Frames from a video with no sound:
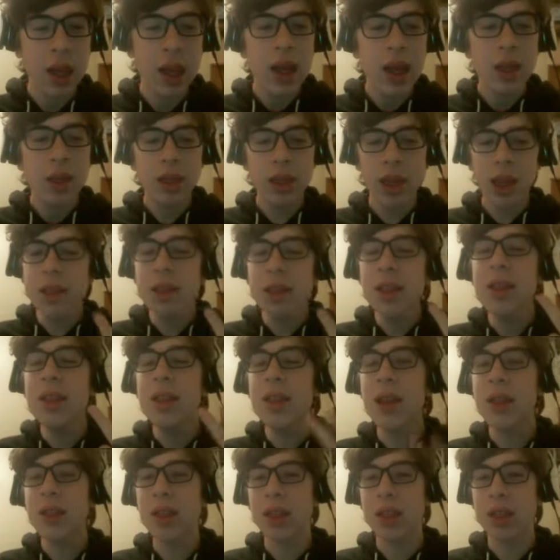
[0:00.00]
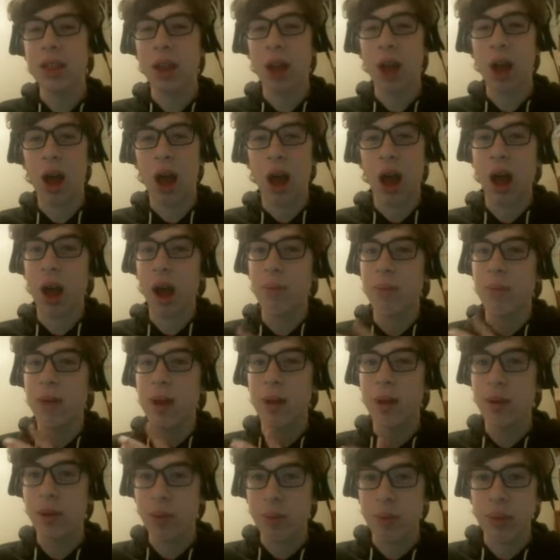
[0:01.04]
Disney says it. I'm
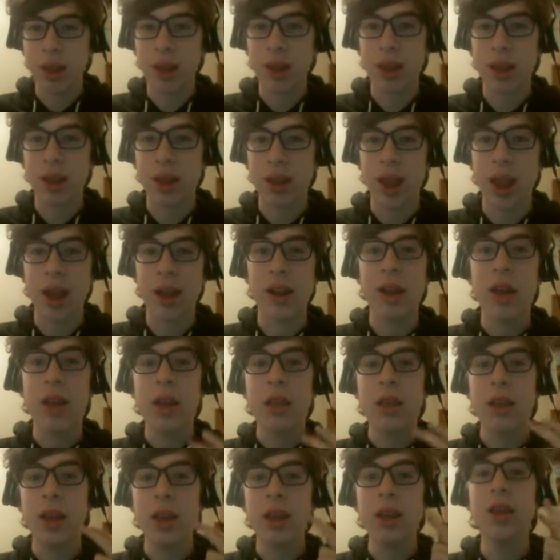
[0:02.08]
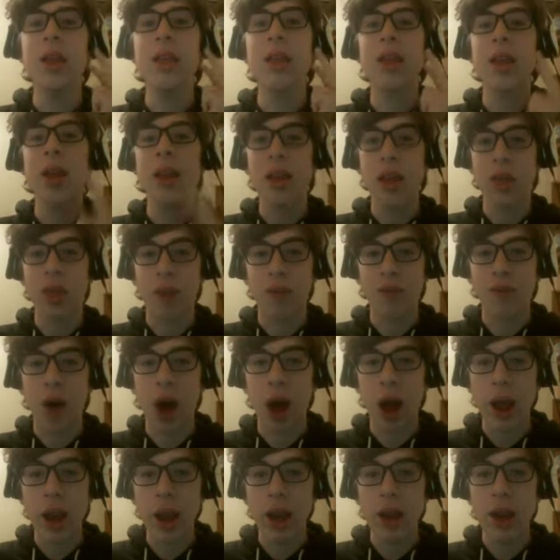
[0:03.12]
going to repeat this again. Disney says it's
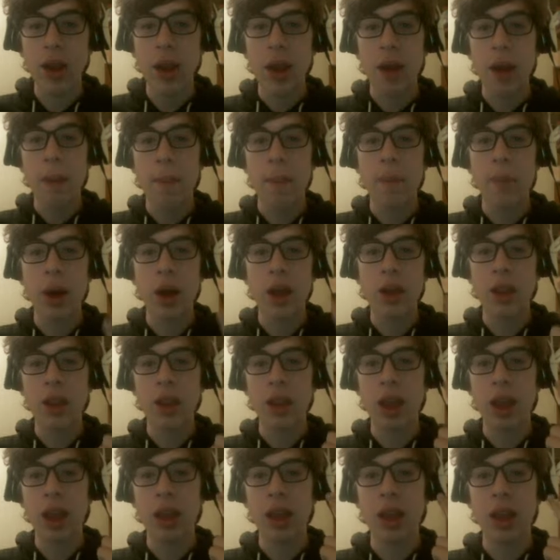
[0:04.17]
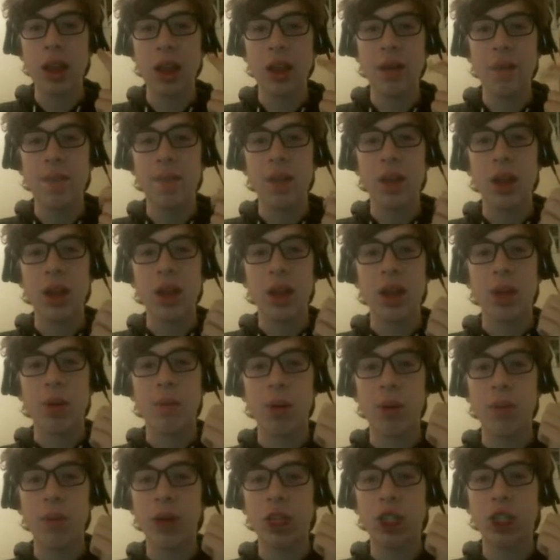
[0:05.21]
fine, but they need
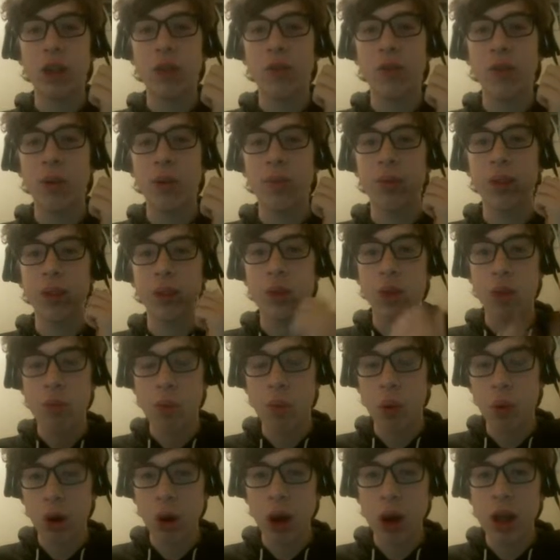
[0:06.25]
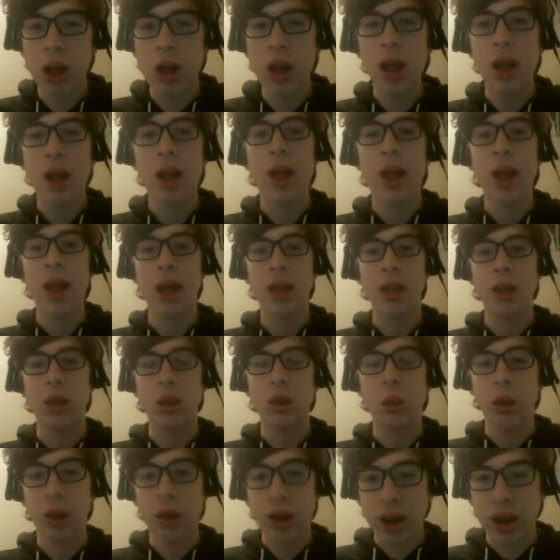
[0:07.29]
permission from Nomura and
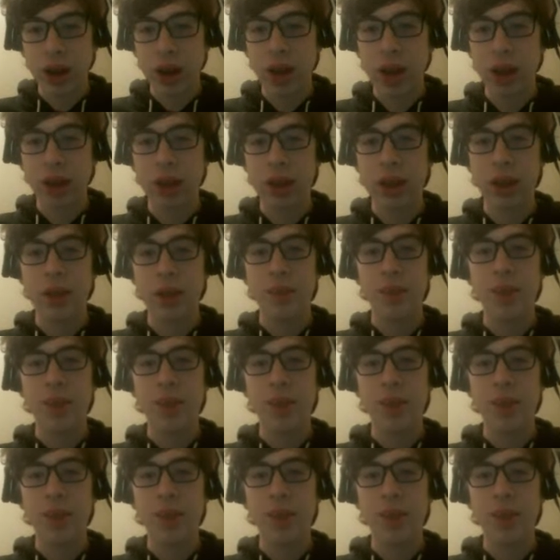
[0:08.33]
Square Enix.